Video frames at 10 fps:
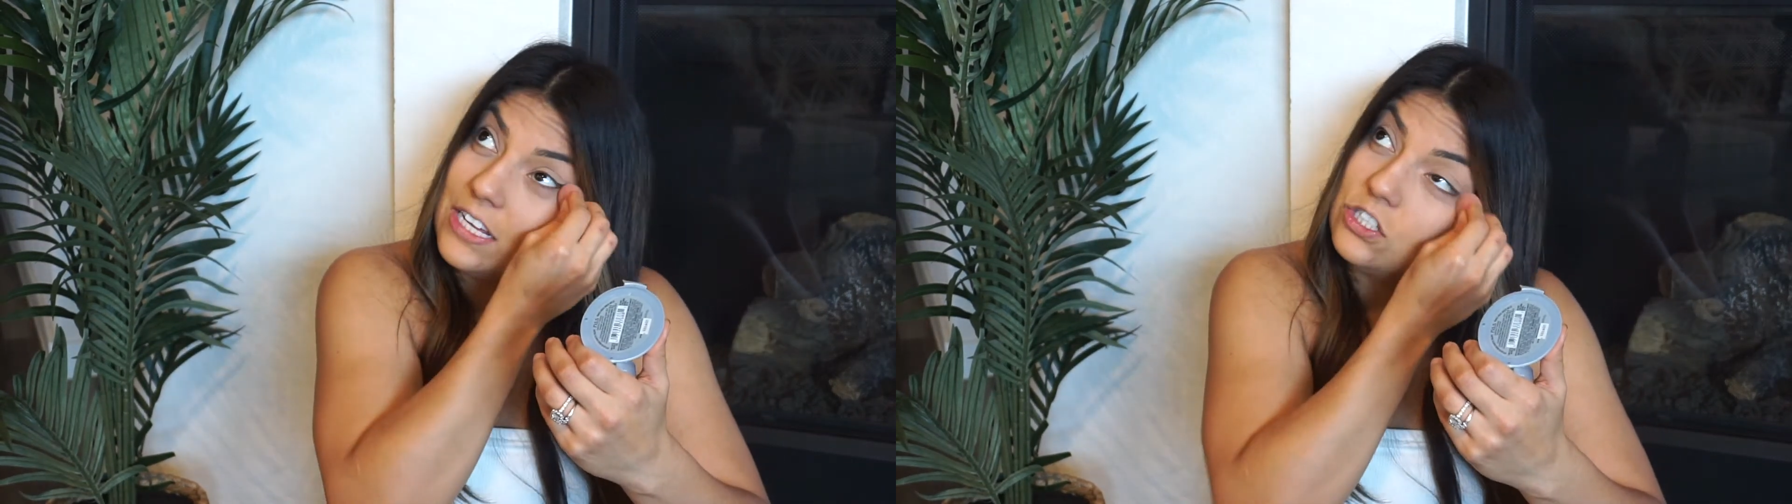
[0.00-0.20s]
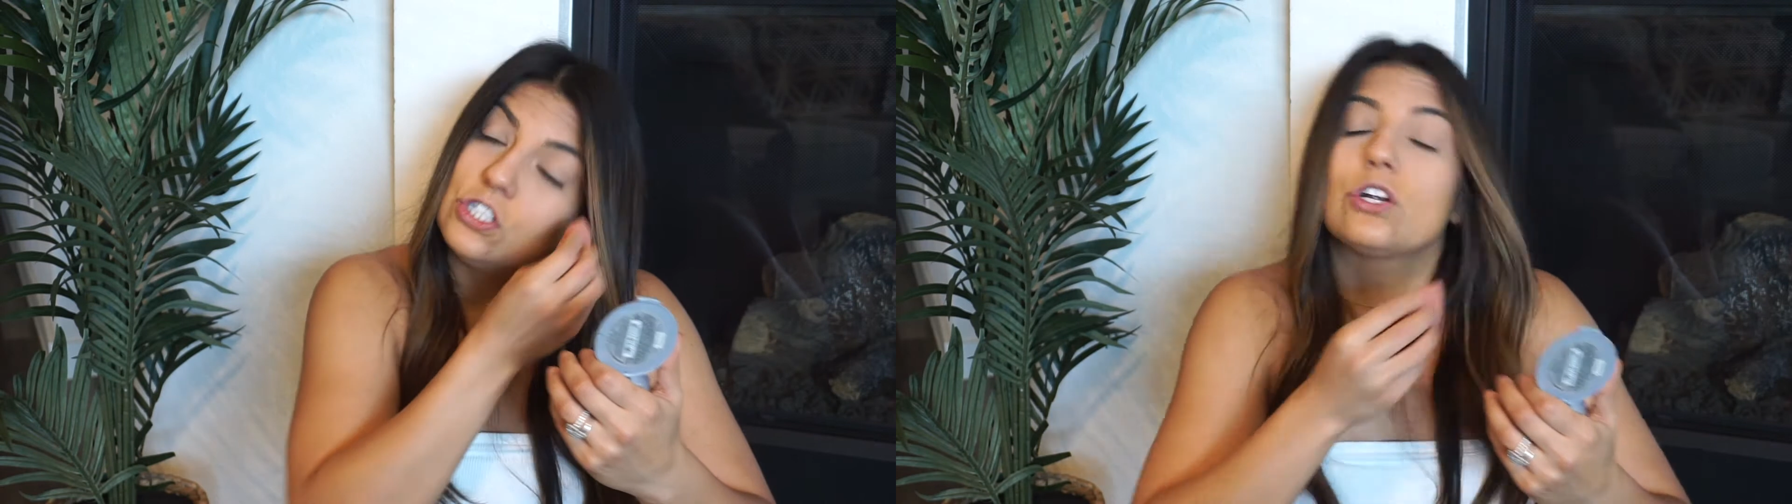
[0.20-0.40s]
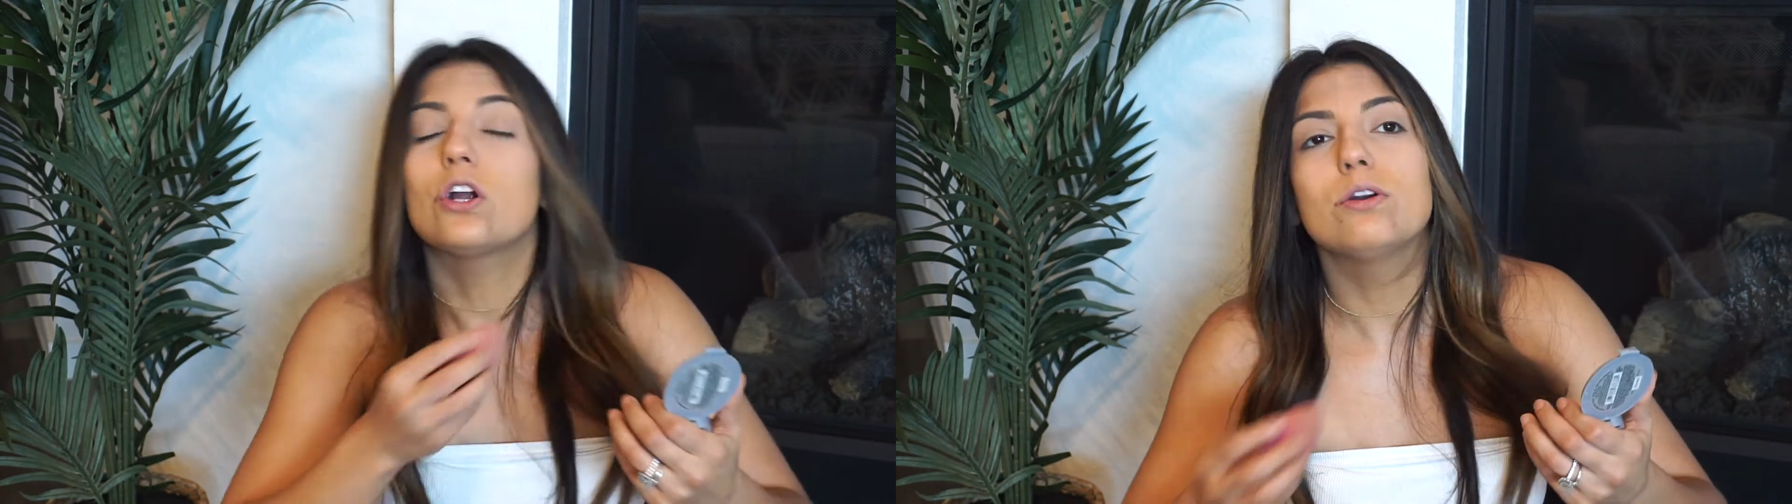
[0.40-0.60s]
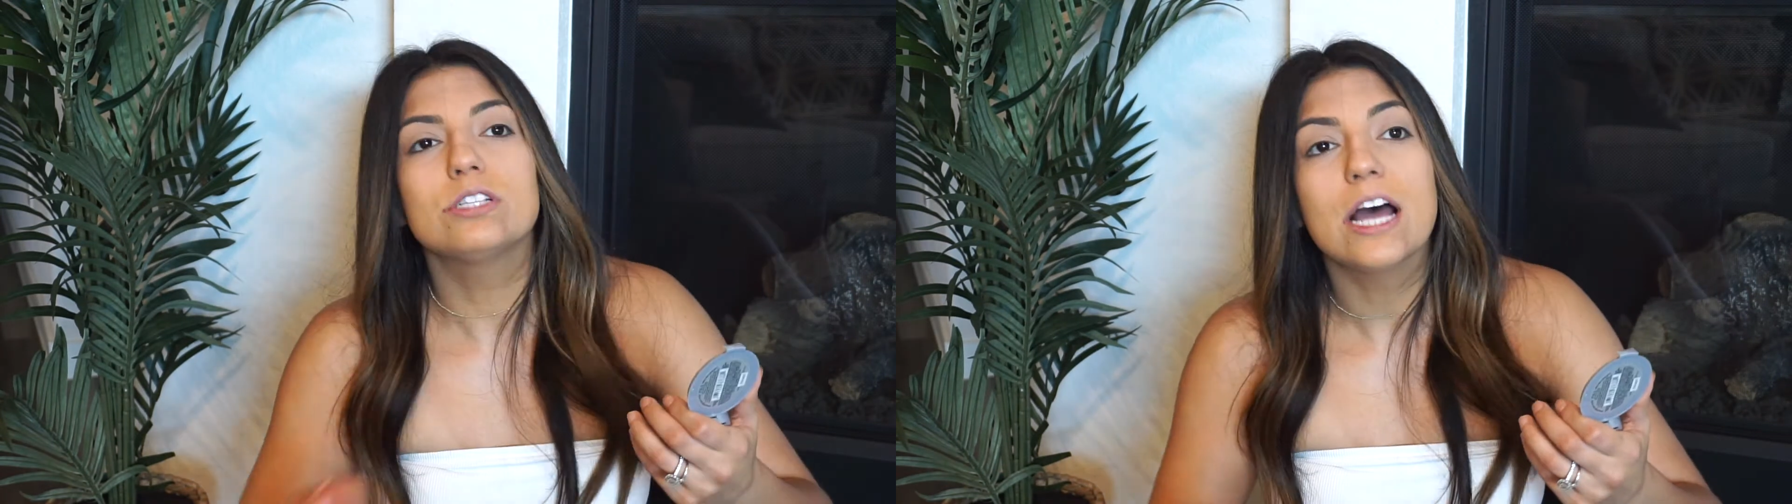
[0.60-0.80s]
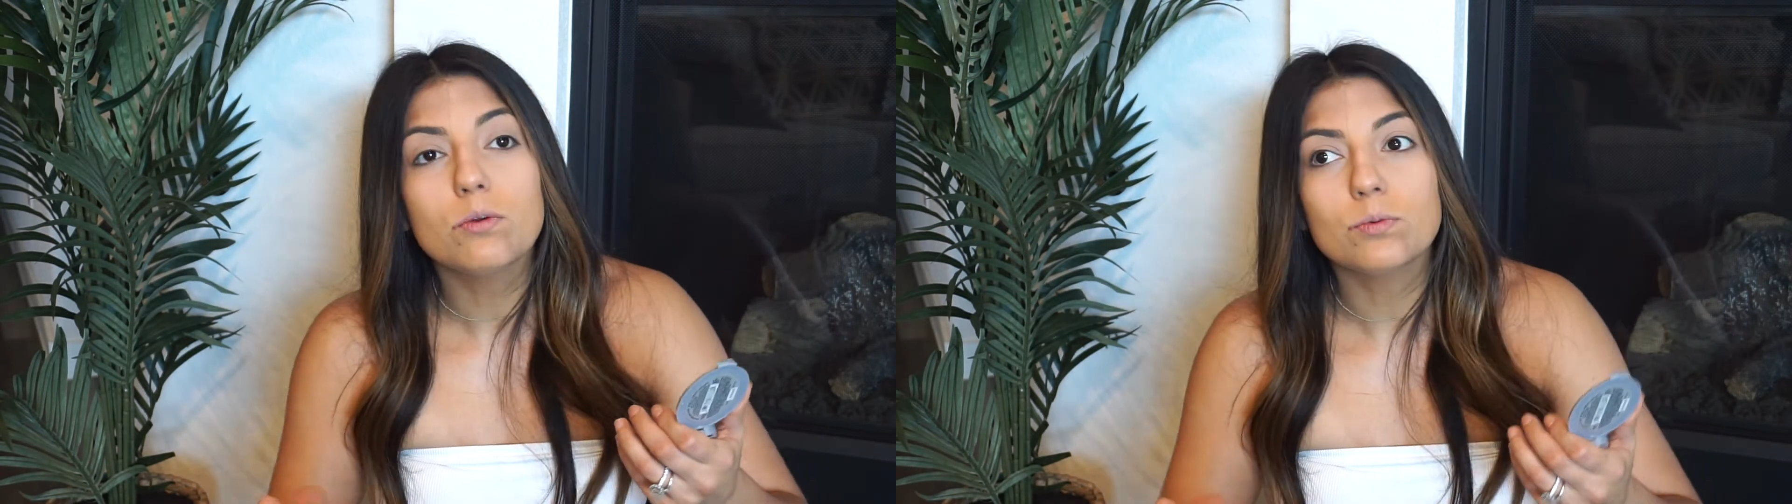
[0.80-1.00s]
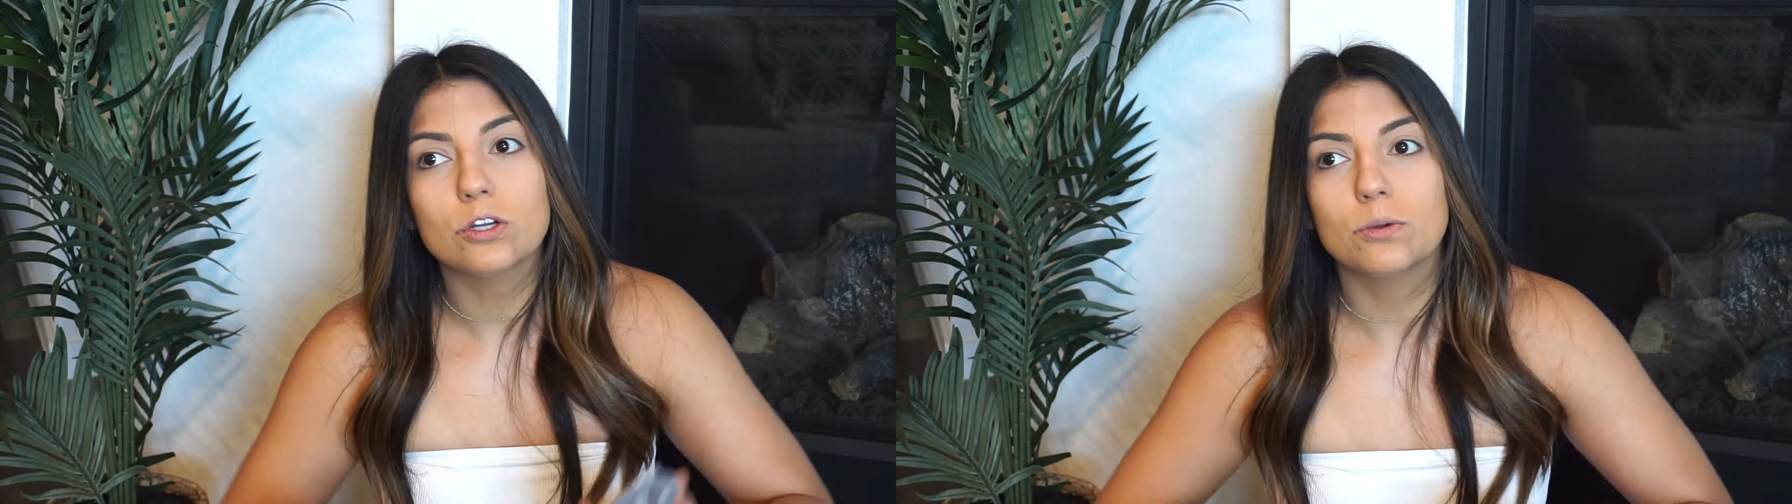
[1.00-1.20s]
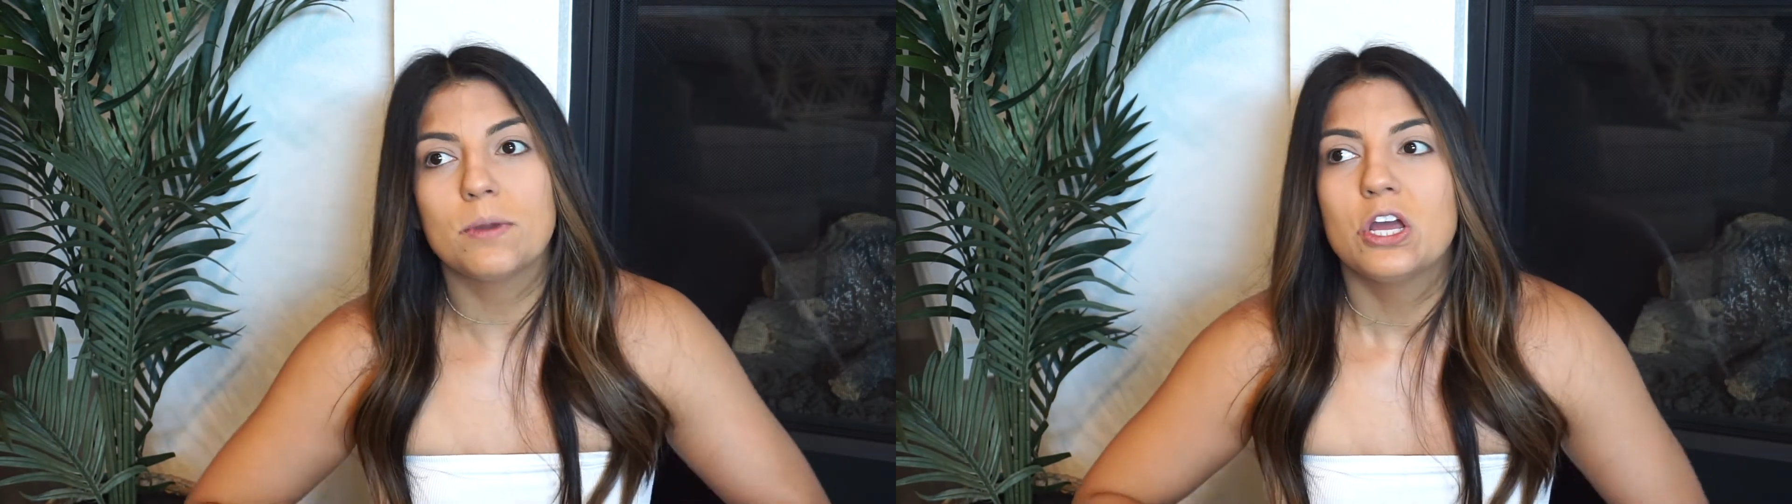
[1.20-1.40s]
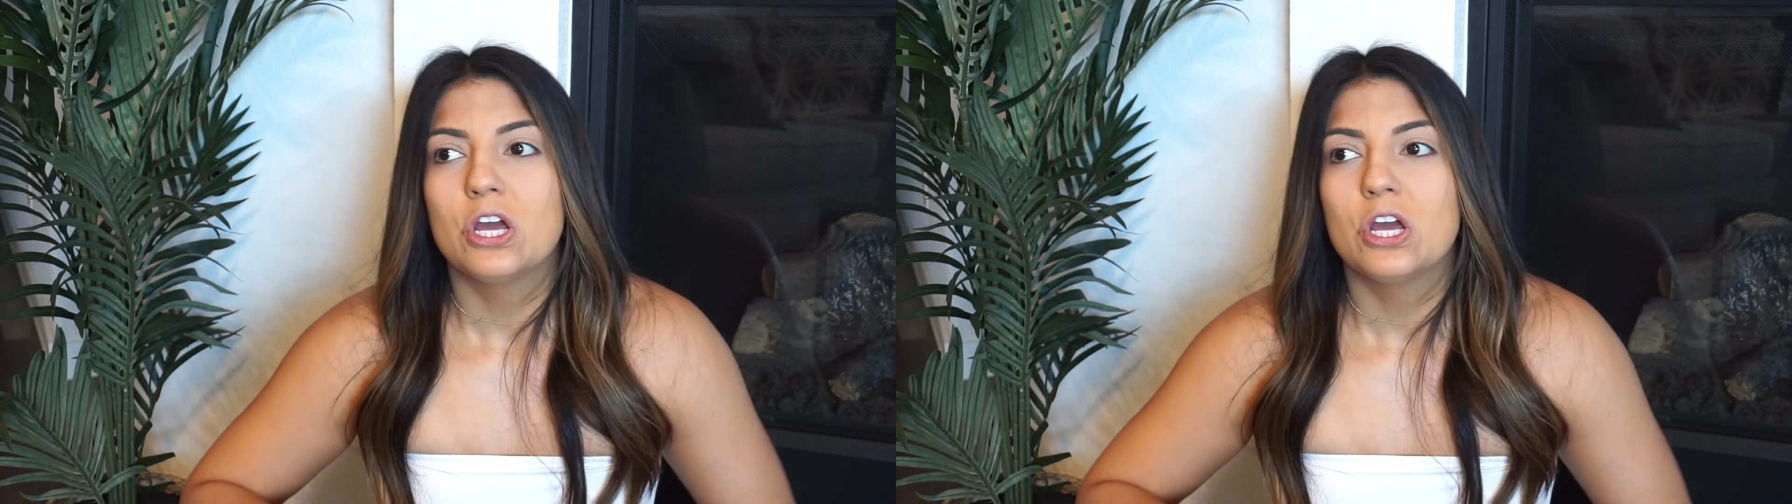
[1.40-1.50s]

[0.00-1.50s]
into your hotel room.